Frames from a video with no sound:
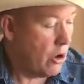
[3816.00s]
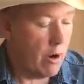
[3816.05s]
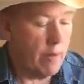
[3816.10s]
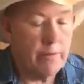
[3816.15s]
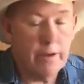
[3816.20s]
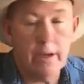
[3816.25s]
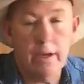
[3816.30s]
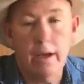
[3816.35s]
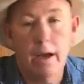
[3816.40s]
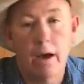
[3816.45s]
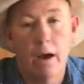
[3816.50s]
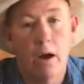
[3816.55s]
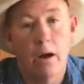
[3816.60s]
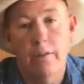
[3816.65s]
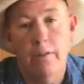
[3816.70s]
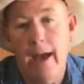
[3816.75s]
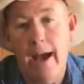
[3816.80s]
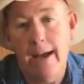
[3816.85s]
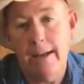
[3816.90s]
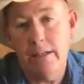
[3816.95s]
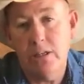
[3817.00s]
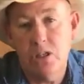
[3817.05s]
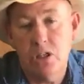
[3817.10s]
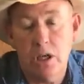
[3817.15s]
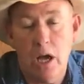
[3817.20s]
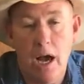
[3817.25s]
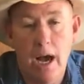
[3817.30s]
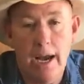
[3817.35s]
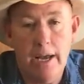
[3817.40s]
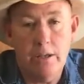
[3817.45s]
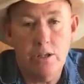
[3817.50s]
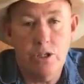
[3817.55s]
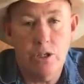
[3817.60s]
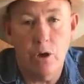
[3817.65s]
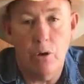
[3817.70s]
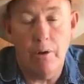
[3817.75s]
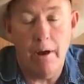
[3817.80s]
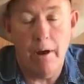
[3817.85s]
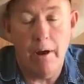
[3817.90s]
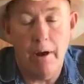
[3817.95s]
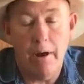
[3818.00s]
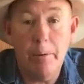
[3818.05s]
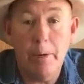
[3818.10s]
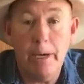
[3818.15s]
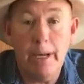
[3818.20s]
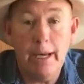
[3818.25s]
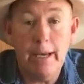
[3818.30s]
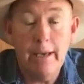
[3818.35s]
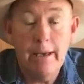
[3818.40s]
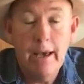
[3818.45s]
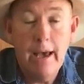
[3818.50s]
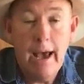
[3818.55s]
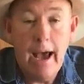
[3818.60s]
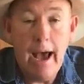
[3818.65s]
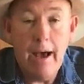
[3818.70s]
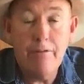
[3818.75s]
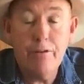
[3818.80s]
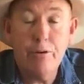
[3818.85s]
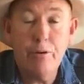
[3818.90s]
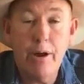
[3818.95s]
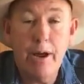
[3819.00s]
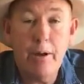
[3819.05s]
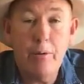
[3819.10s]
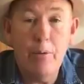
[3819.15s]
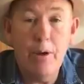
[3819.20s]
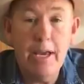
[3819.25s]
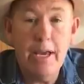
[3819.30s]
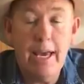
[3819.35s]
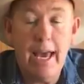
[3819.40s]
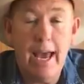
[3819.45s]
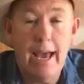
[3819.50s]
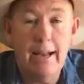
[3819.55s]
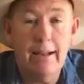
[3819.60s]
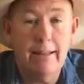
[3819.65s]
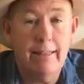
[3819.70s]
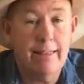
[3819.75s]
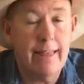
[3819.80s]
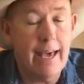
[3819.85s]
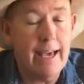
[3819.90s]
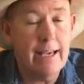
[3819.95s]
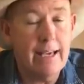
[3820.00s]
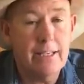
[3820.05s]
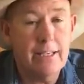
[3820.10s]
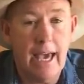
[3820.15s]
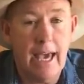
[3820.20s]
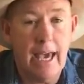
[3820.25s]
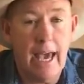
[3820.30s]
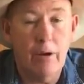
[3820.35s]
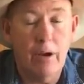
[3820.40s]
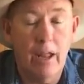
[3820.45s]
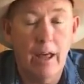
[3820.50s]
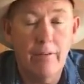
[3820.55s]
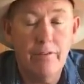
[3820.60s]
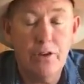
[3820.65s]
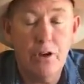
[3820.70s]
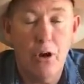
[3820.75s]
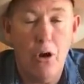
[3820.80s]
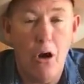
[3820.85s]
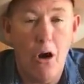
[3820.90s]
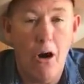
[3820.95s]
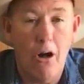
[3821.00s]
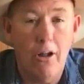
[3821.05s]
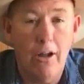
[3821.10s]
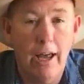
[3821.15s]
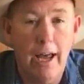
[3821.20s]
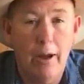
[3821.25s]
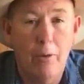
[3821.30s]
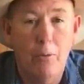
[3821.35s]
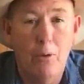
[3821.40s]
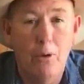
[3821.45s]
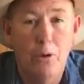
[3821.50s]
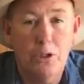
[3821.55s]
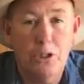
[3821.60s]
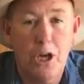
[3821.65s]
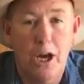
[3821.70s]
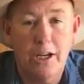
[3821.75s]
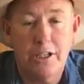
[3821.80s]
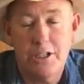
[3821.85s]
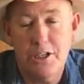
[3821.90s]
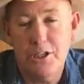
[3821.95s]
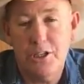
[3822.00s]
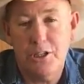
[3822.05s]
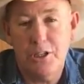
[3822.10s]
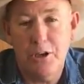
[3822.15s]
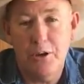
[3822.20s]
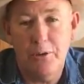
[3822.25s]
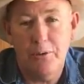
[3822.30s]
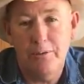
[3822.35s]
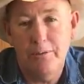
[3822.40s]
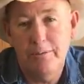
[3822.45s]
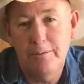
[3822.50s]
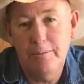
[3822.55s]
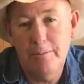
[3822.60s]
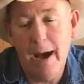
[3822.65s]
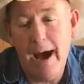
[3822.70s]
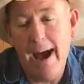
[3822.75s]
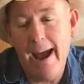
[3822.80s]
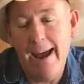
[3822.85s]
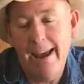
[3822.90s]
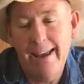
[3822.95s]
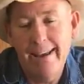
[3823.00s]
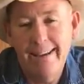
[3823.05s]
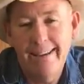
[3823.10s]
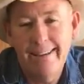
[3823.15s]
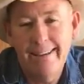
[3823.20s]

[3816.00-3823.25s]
carving on that sign. So everybody, have a great weekend. Thanks again. Love you all, and we'll talk to you soon. Bye.